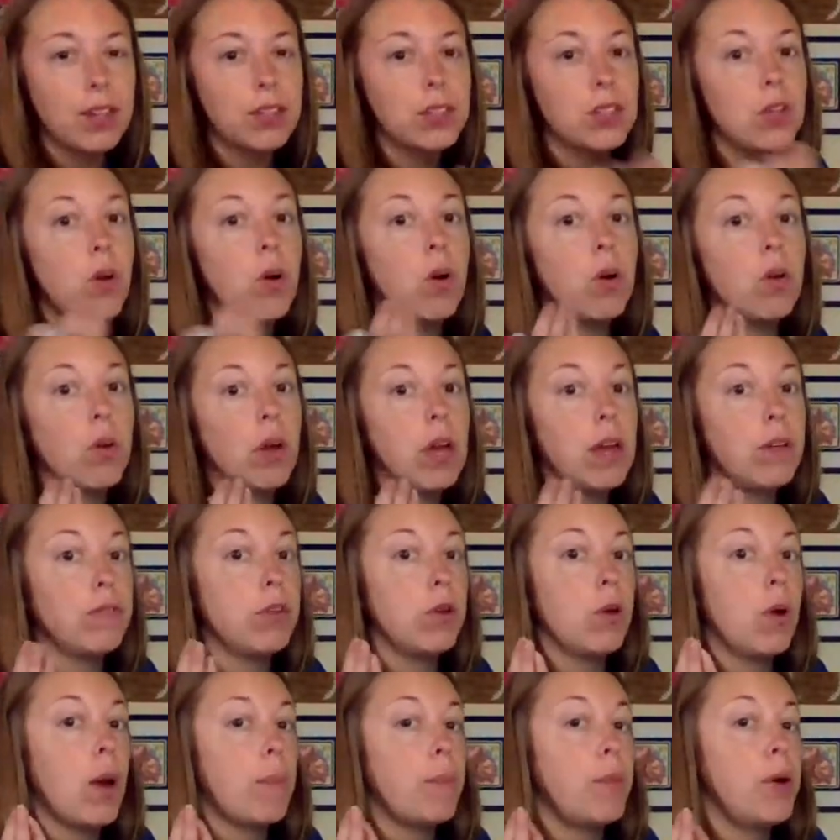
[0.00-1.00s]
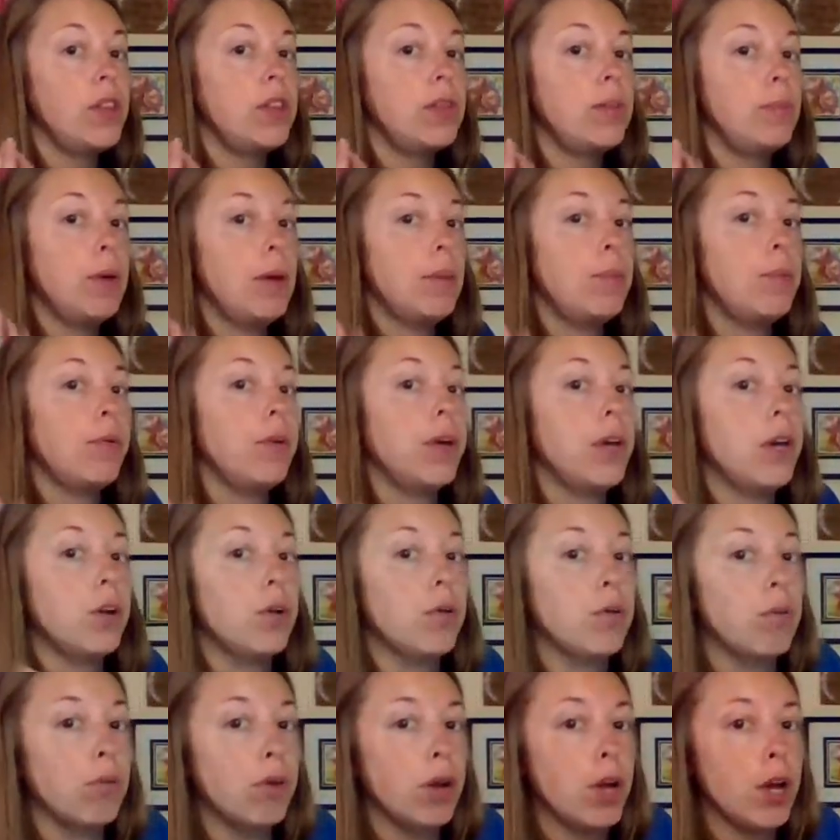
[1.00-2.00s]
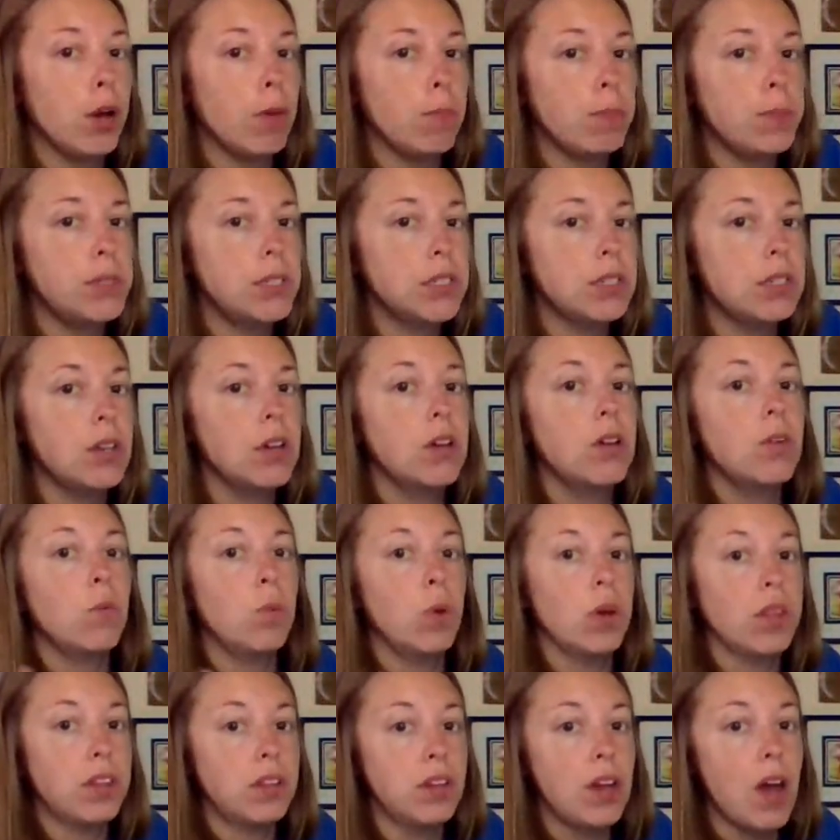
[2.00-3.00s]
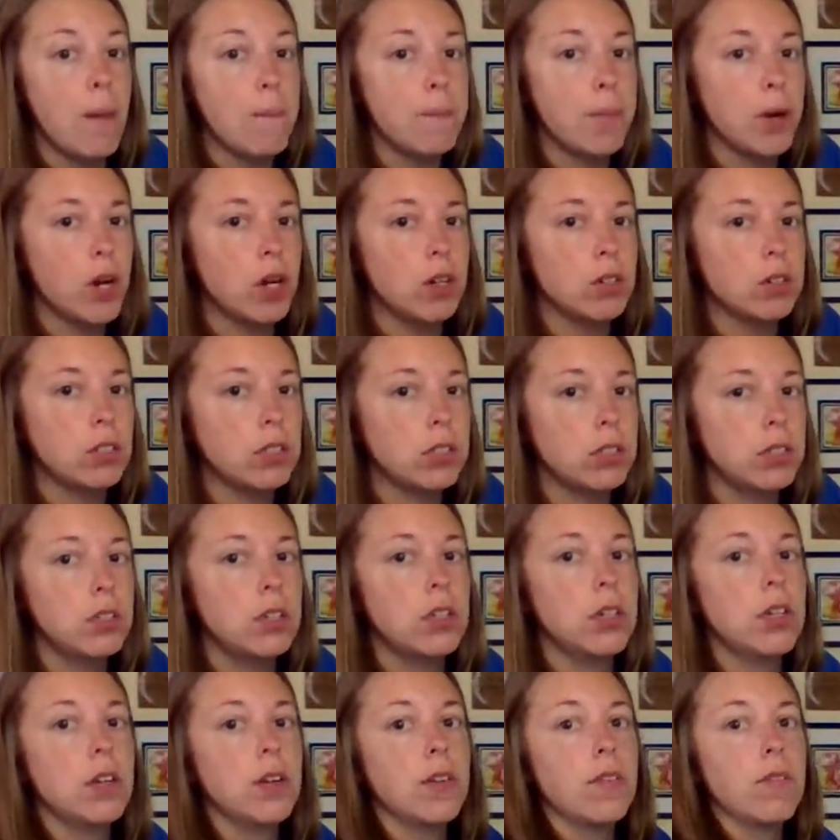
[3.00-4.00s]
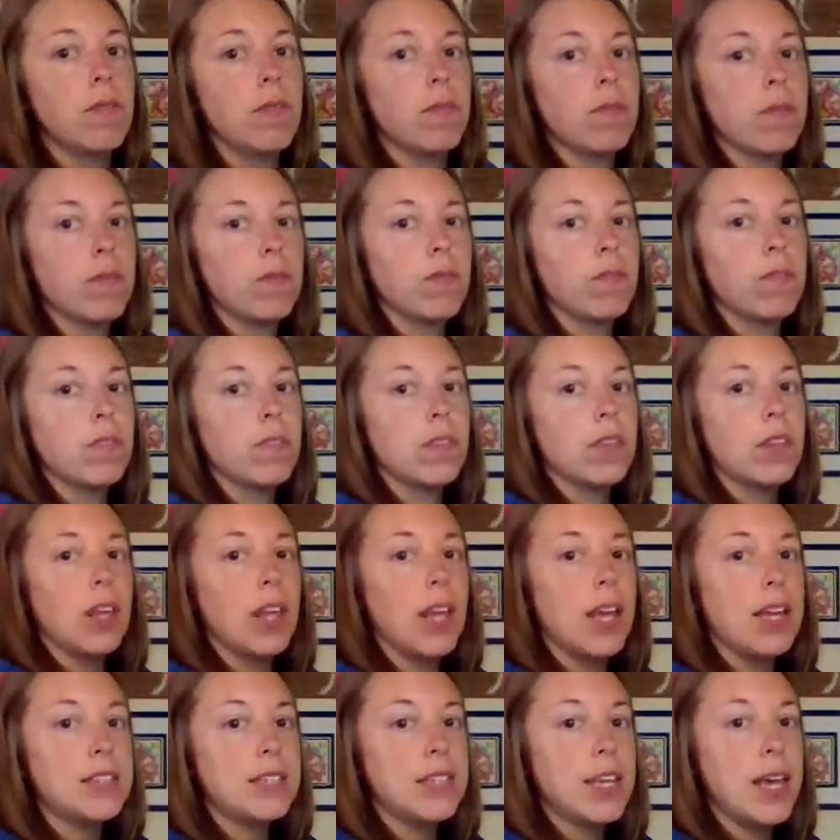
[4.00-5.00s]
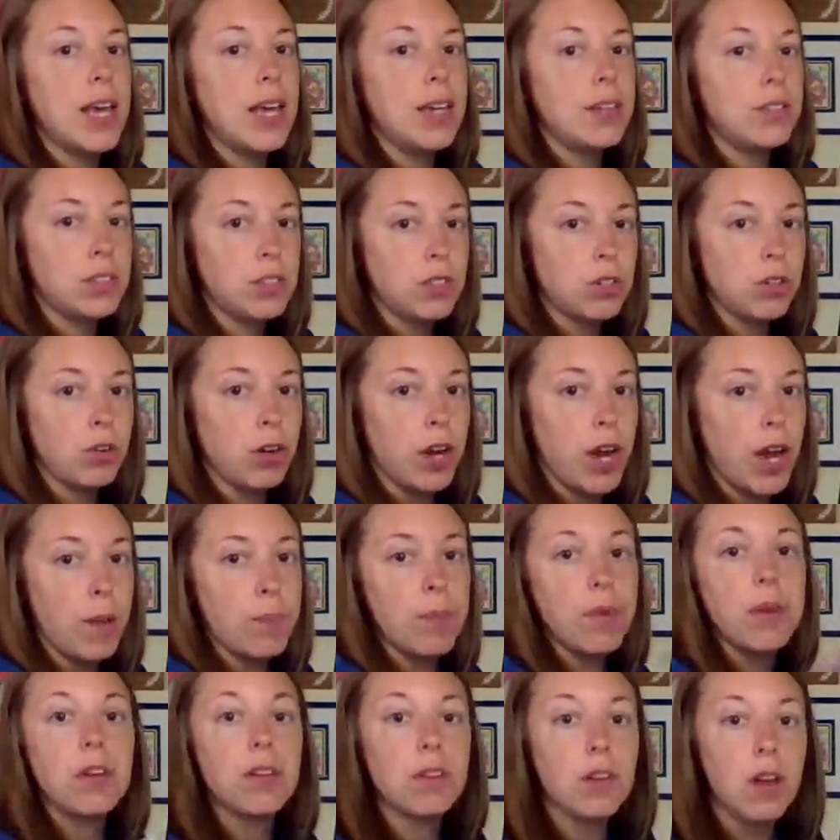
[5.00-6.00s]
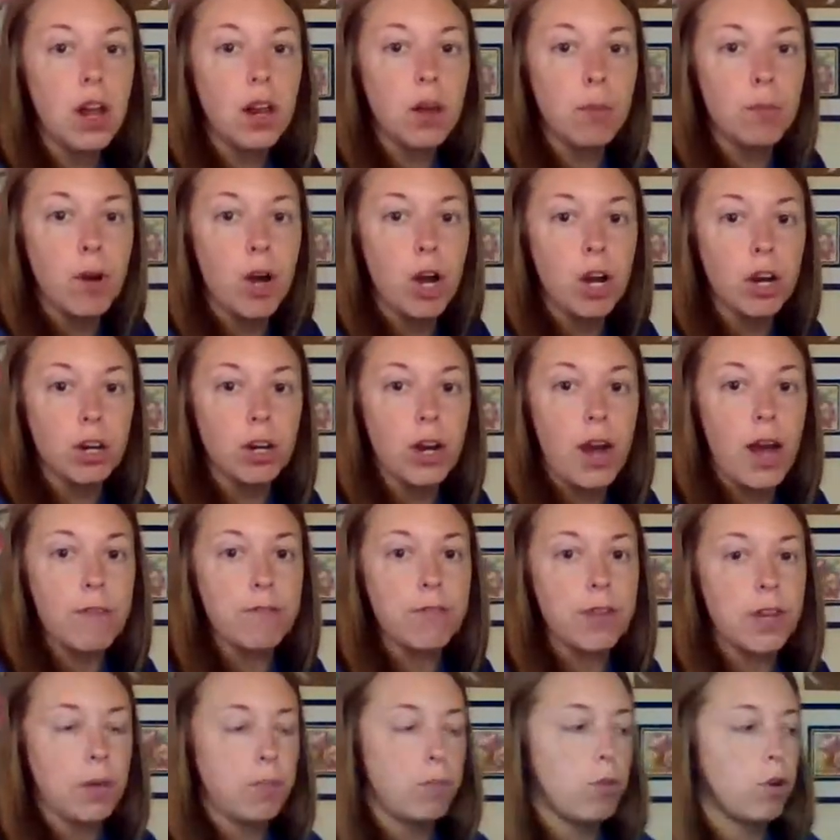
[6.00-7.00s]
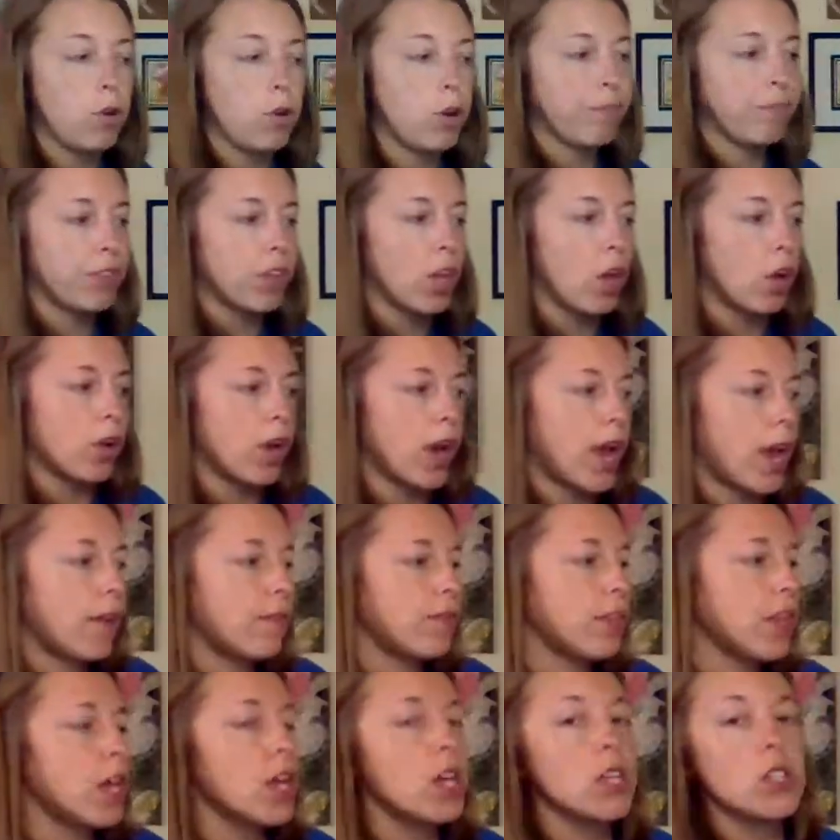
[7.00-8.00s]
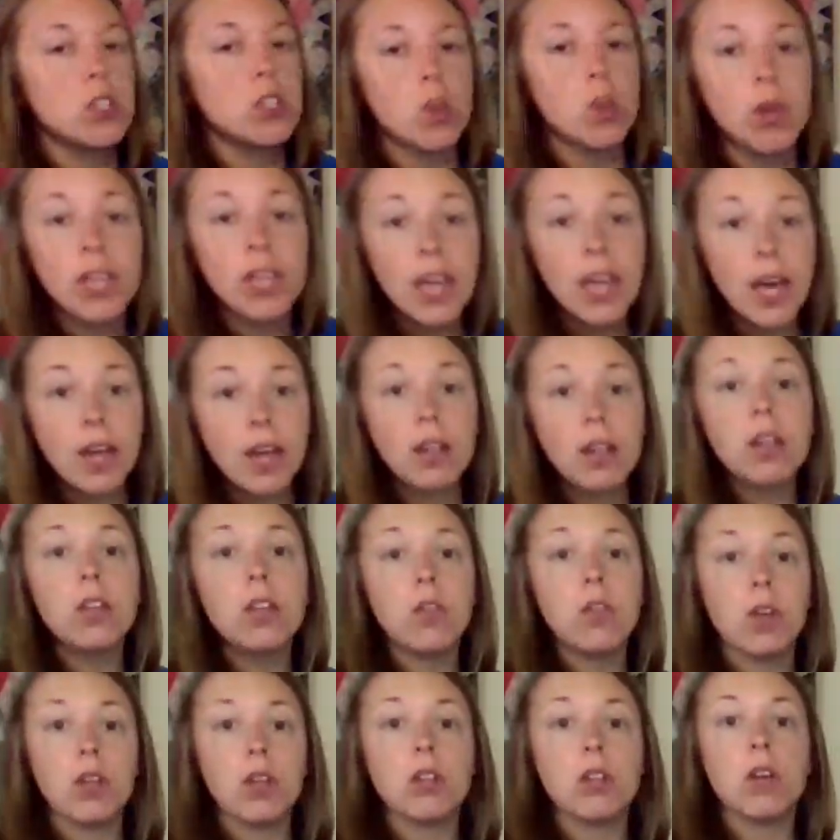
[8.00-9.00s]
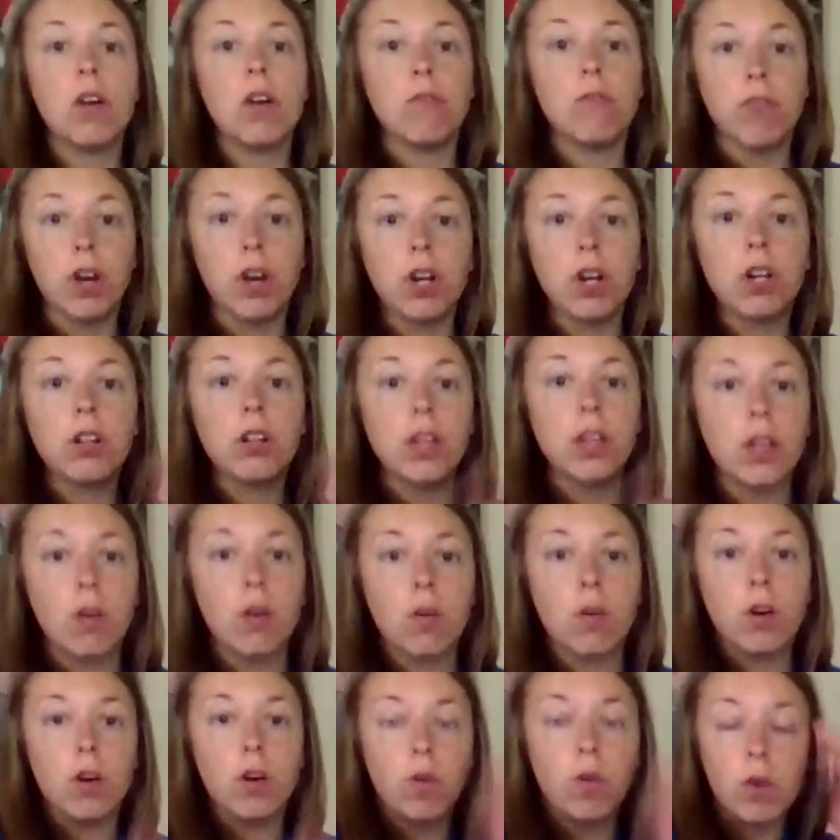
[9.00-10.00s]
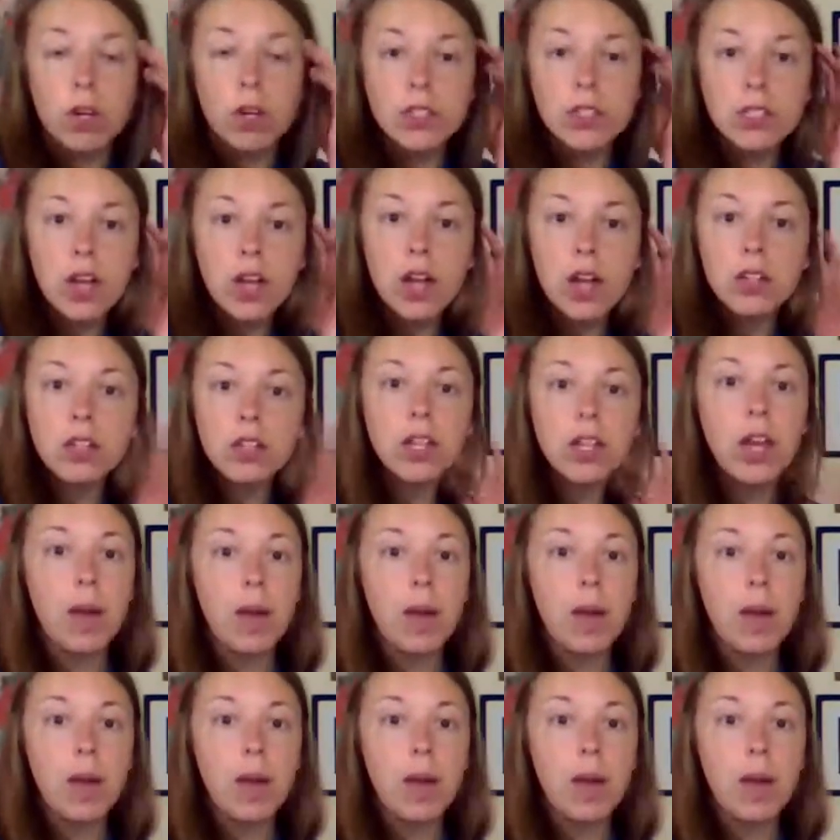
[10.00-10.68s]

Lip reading: So if you put people in groups with numbers, it's a histogram, not a bar graph anymore, okay? So again, you can do it vertically or horizontally.